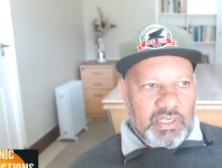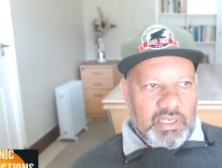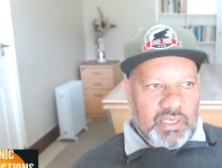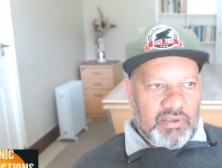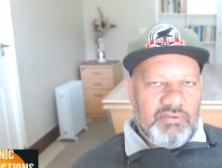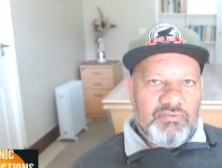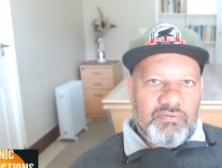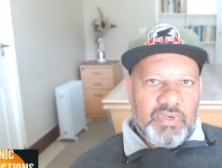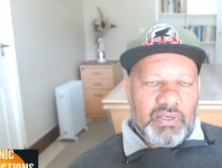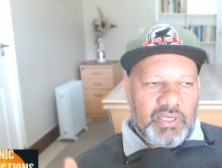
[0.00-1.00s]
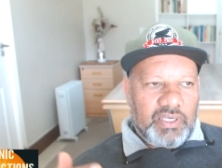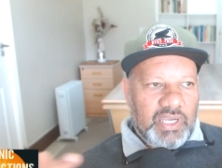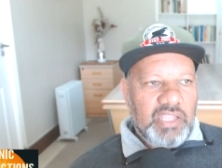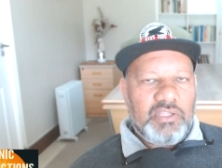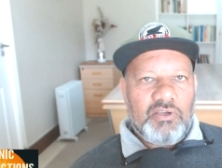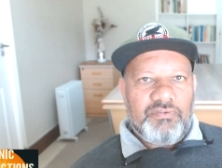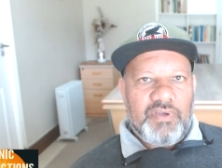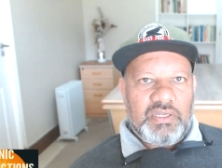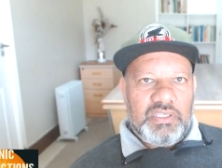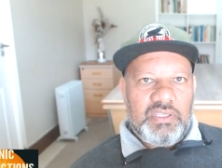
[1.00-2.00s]
uh, in, uh, creator of
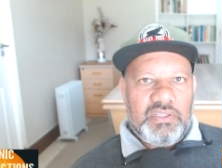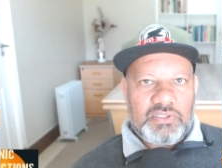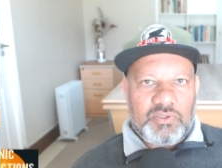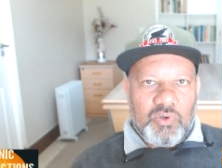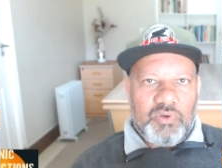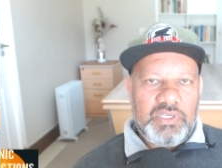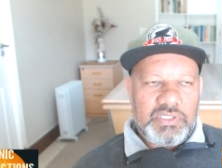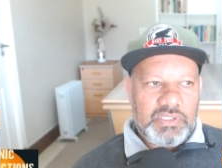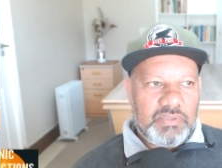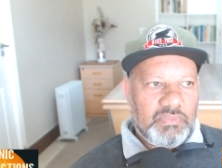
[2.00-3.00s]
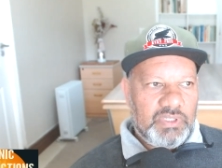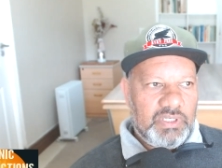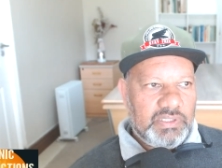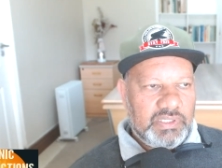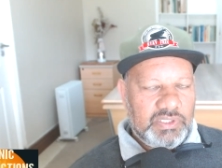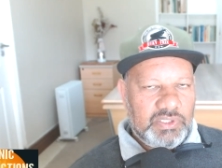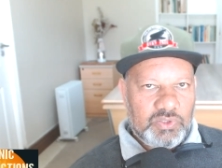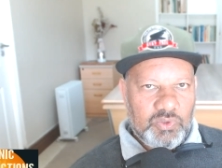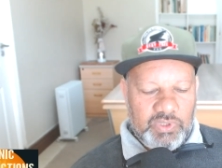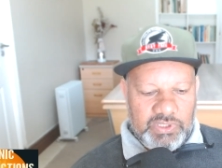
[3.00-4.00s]
hadith stories and, and, and,
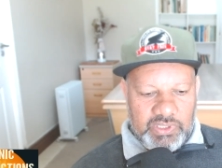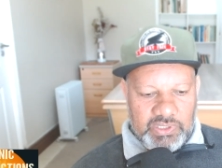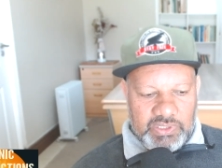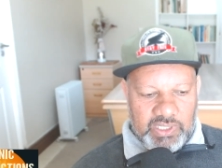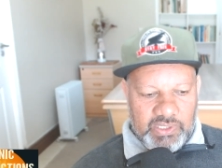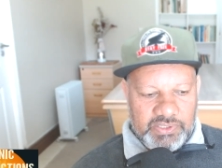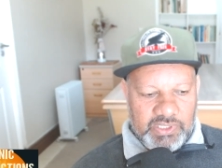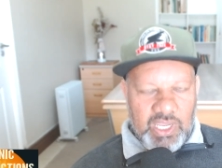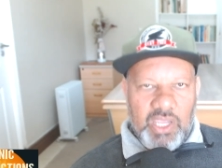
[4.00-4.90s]
sto and, and tales.